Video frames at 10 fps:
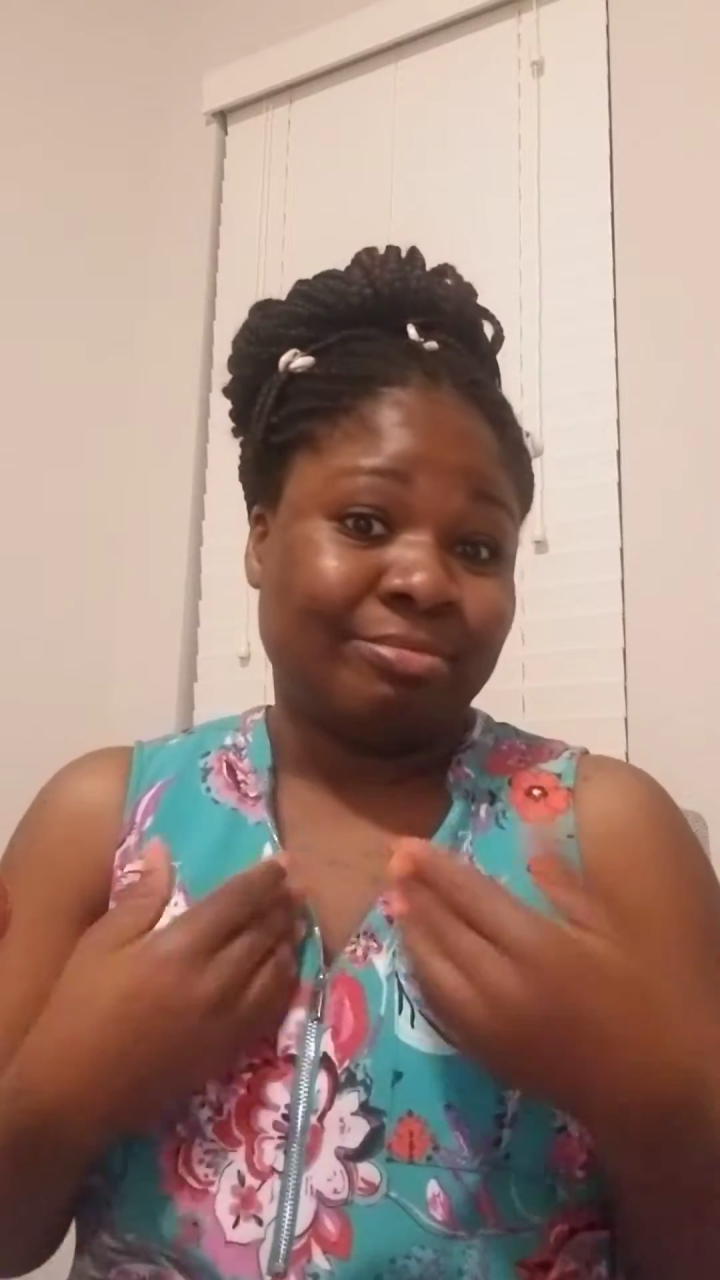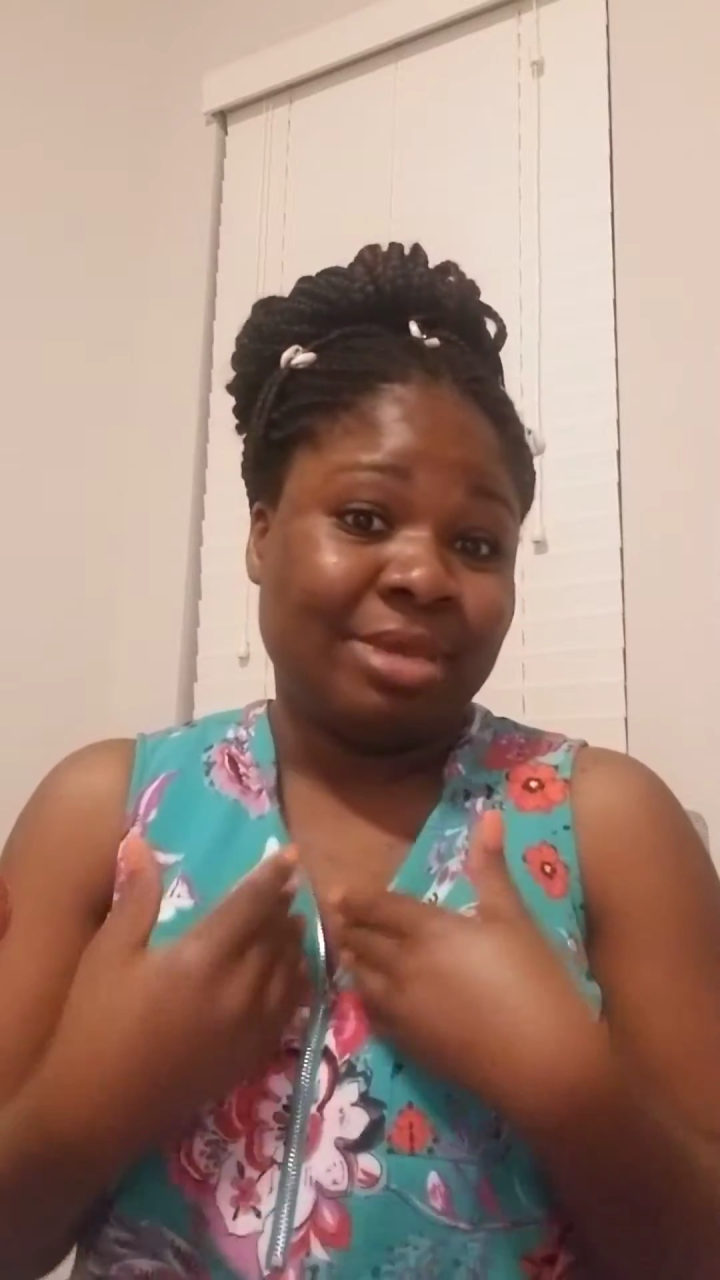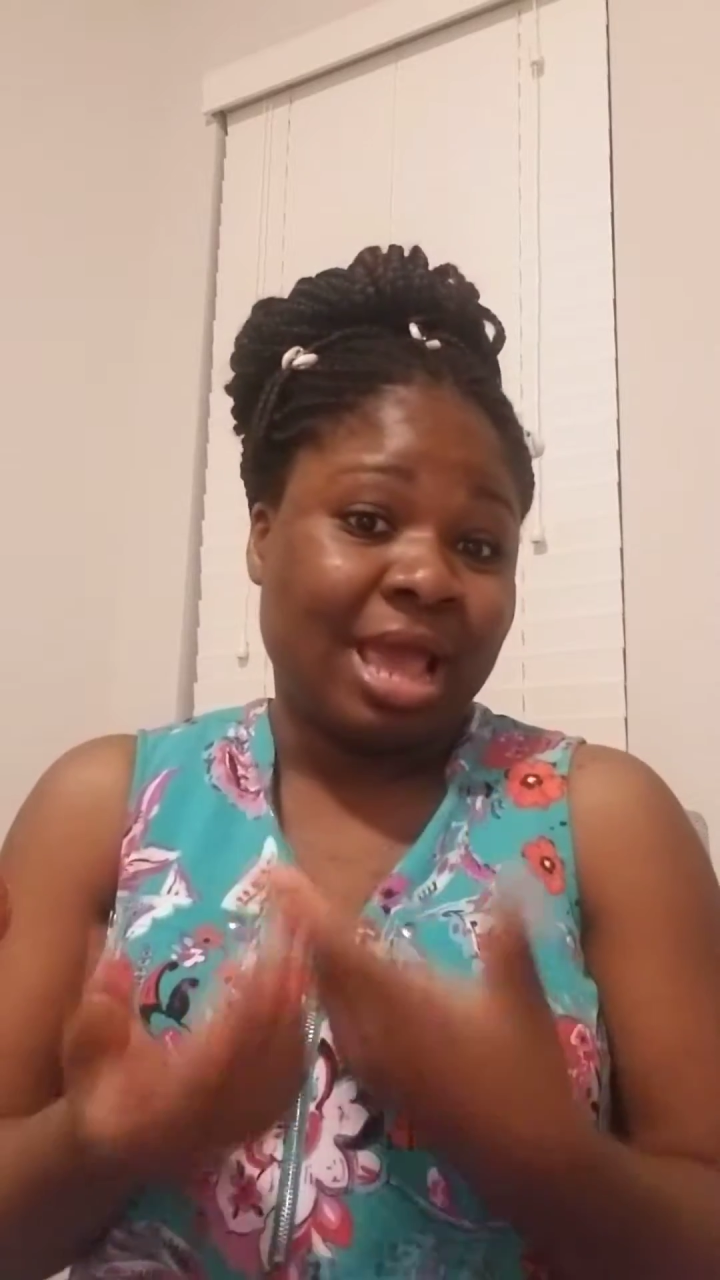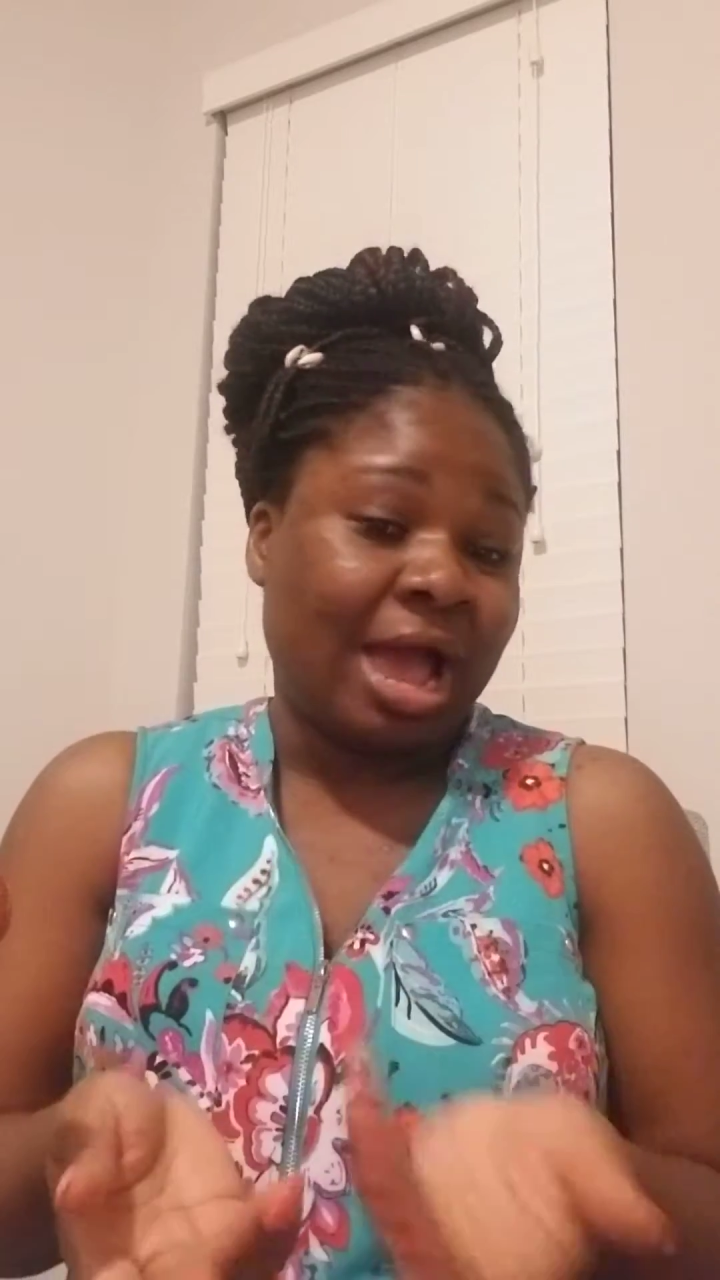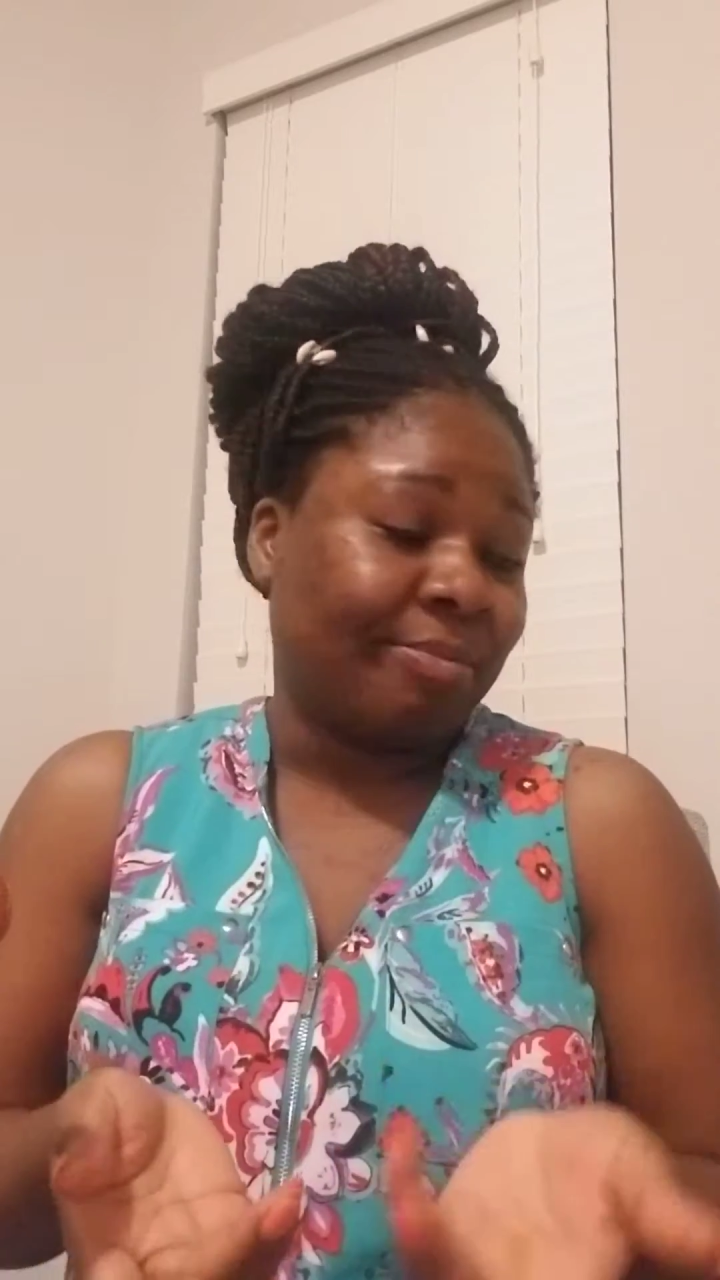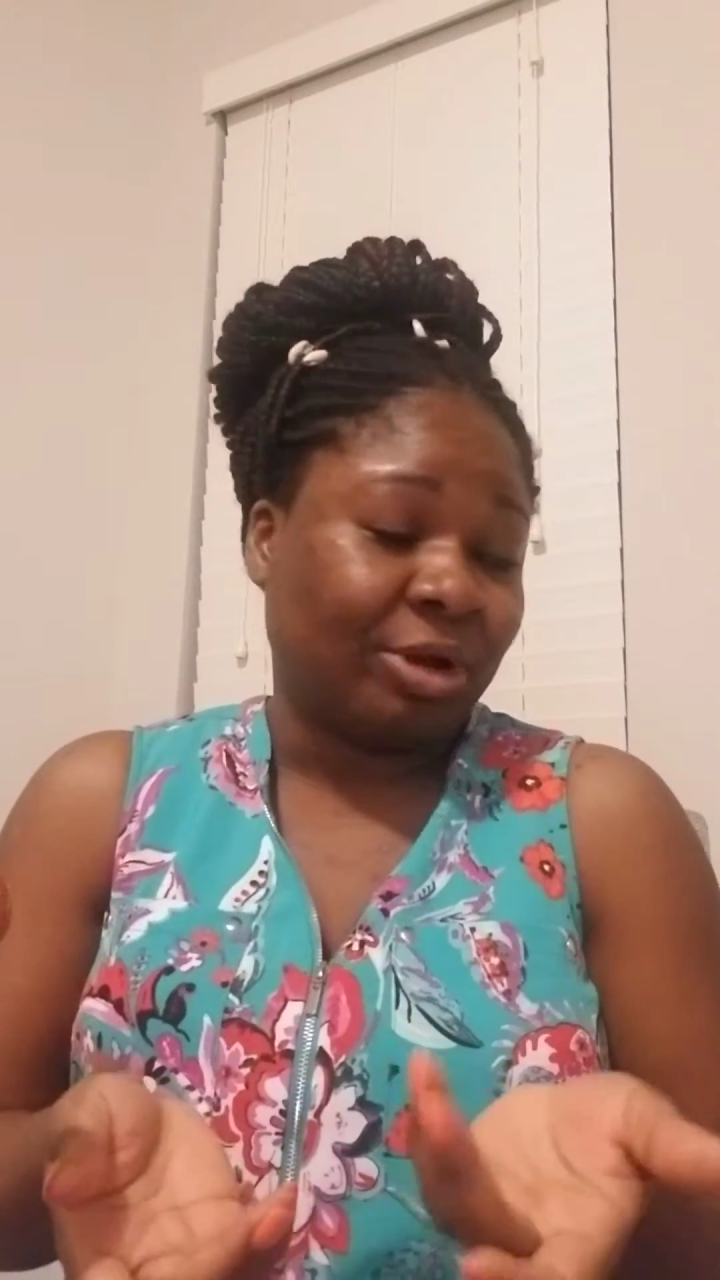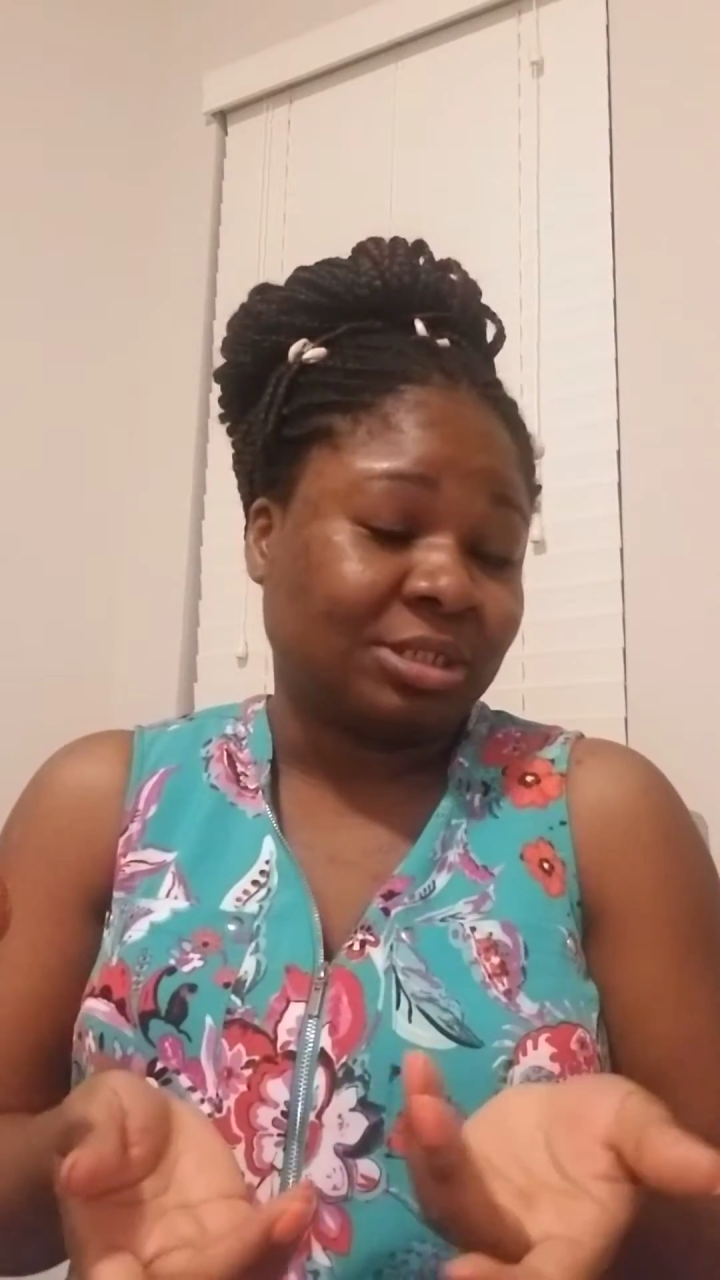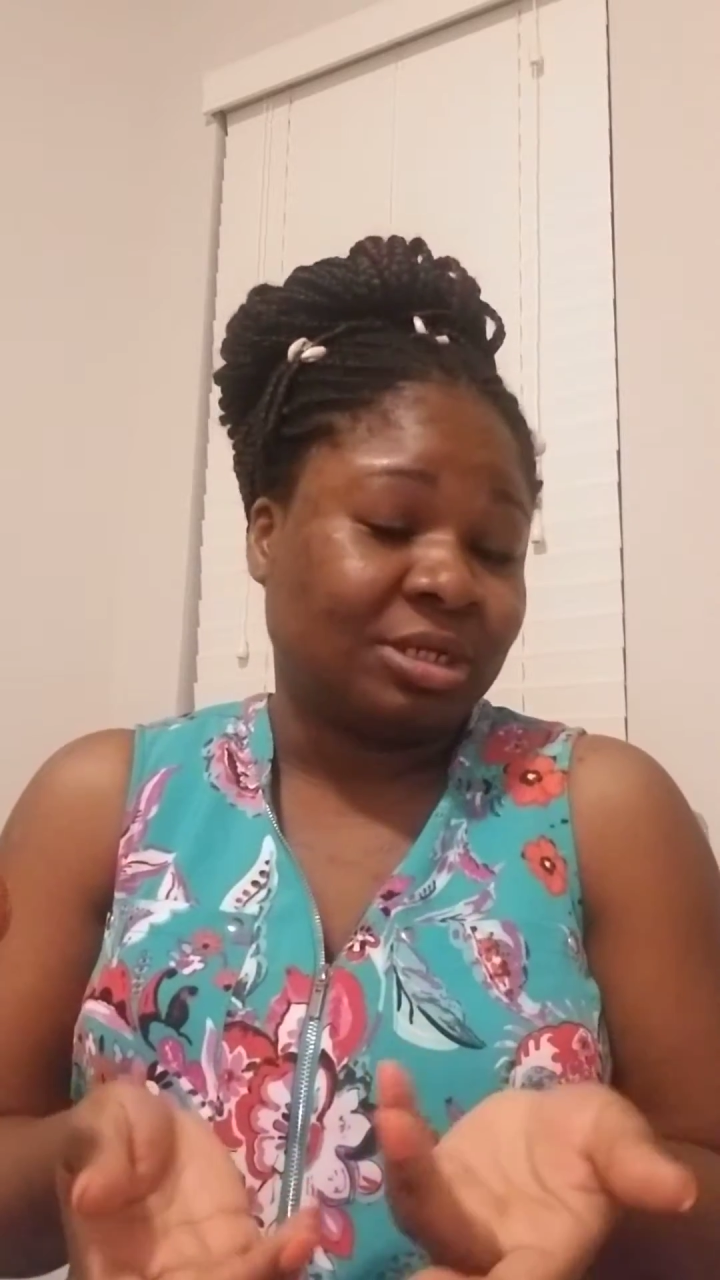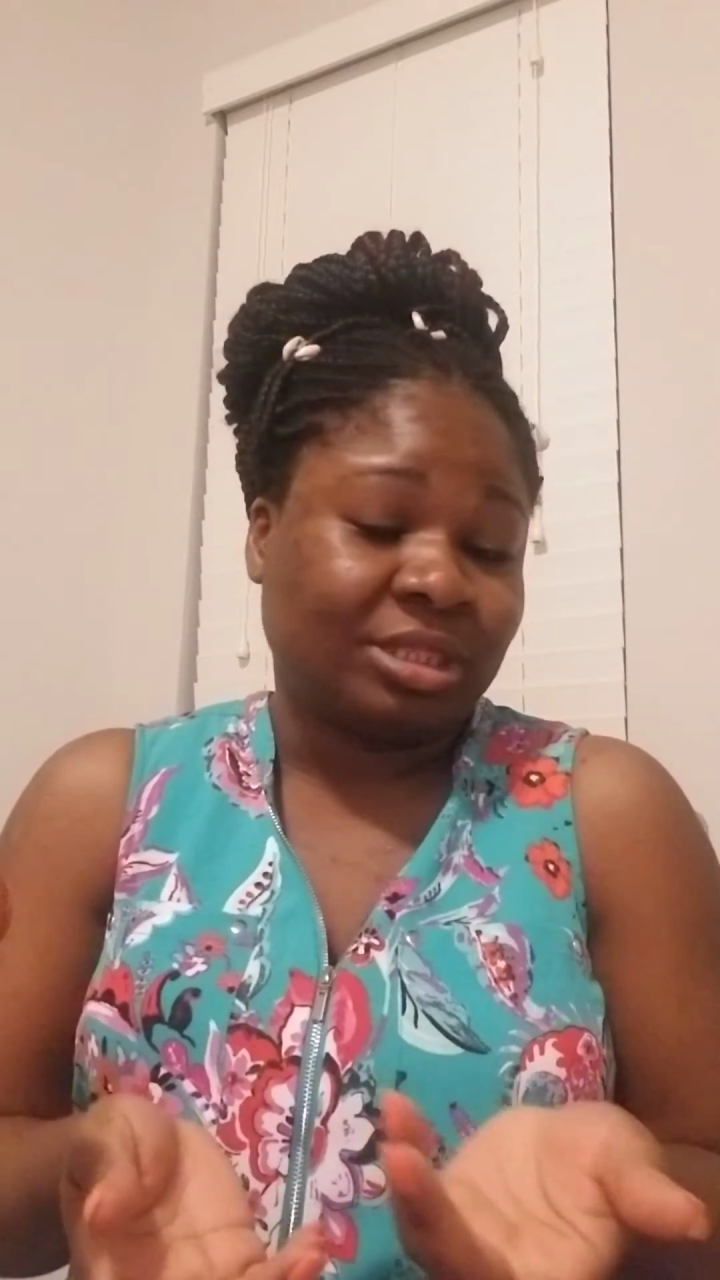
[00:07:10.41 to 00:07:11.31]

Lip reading: I personally